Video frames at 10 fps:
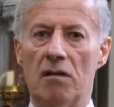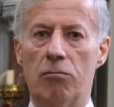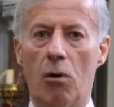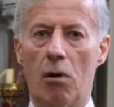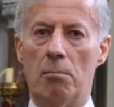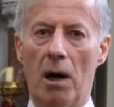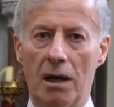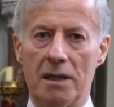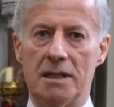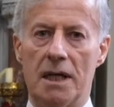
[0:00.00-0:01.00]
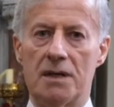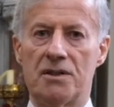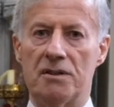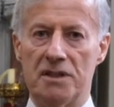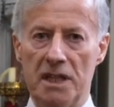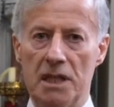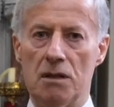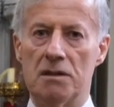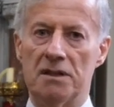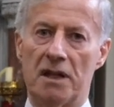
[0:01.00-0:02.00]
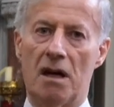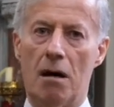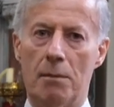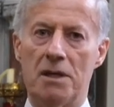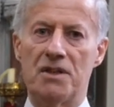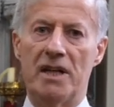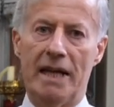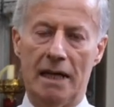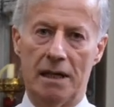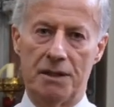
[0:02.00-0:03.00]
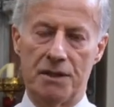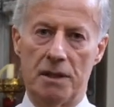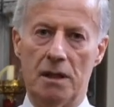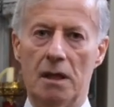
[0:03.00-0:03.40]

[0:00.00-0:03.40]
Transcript: War politics continued in the Commons in England.